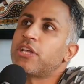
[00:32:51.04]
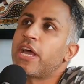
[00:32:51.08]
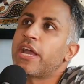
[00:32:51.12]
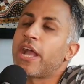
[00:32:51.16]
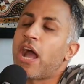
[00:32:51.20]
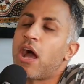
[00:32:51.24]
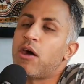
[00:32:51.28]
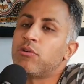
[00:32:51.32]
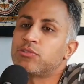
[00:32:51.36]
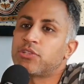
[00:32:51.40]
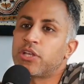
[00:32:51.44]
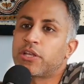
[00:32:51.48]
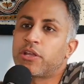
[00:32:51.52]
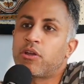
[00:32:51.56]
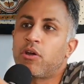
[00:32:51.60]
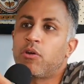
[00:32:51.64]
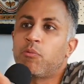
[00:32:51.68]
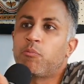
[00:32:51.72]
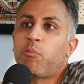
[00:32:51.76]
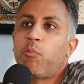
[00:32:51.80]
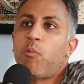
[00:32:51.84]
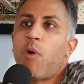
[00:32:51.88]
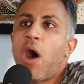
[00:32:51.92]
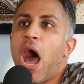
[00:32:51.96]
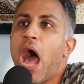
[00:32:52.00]
like I was like,
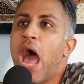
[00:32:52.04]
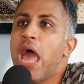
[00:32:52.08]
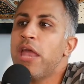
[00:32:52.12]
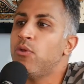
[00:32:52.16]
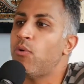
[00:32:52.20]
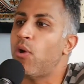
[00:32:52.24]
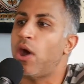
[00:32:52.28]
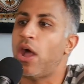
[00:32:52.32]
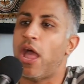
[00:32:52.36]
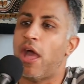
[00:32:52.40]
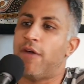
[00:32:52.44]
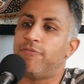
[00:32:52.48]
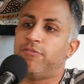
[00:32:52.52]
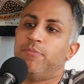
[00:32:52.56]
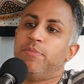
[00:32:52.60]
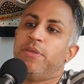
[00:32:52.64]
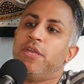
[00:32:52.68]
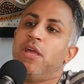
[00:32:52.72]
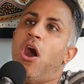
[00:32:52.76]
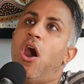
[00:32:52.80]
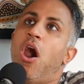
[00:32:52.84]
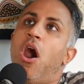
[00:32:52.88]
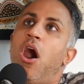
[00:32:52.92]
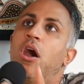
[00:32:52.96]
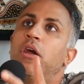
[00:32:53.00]
why do I have to
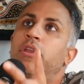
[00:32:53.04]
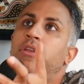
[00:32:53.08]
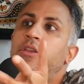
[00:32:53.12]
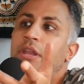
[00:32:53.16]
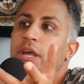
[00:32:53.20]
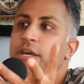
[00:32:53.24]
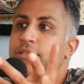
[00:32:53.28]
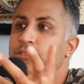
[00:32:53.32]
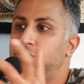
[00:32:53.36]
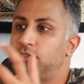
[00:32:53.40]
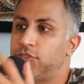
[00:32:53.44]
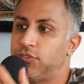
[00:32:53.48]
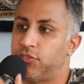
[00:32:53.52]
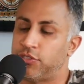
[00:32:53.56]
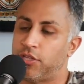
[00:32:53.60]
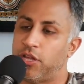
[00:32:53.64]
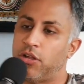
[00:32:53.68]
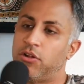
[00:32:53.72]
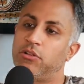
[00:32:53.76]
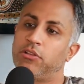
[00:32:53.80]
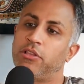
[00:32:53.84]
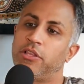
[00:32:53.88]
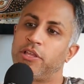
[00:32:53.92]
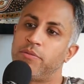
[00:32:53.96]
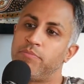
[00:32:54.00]
be
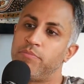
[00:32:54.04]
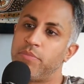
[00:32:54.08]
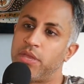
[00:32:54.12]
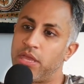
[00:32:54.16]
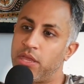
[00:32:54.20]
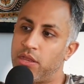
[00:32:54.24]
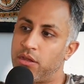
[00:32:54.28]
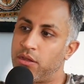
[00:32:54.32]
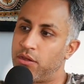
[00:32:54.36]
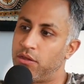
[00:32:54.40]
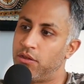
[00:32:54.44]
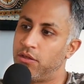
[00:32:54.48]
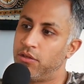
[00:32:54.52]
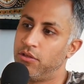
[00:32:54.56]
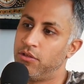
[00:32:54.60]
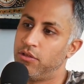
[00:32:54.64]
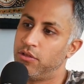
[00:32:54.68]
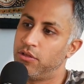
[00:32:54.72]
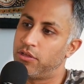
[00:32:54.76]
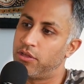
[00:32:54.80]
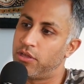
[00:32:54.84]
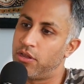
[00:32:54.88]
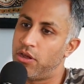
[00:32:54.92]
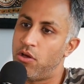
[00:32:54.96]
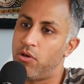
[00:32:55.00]
unnecessarily mean?
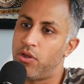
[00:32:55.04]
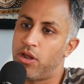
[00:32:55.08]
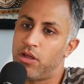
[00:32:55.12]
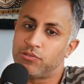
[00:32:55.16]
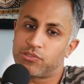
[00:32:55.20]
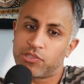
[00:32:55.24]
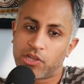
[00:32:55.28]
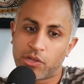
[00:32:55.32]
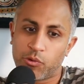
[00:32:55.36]
And I was